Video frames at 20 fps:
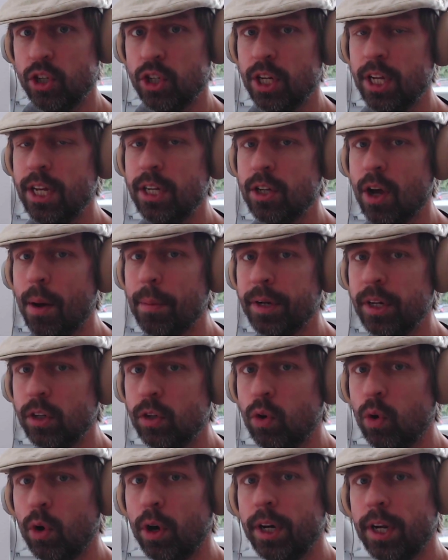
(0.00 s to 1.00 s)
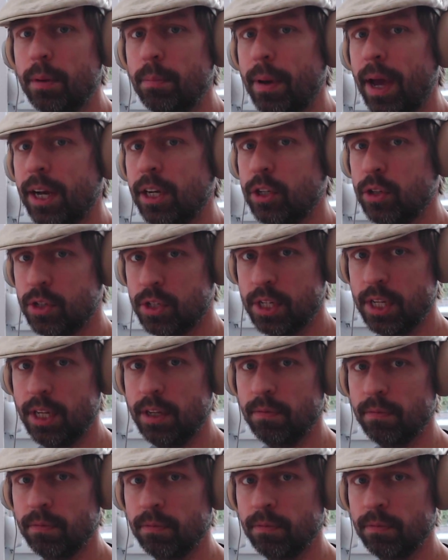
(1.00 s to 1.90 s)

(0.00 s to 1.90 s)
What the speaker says: G dominant chord and back to C.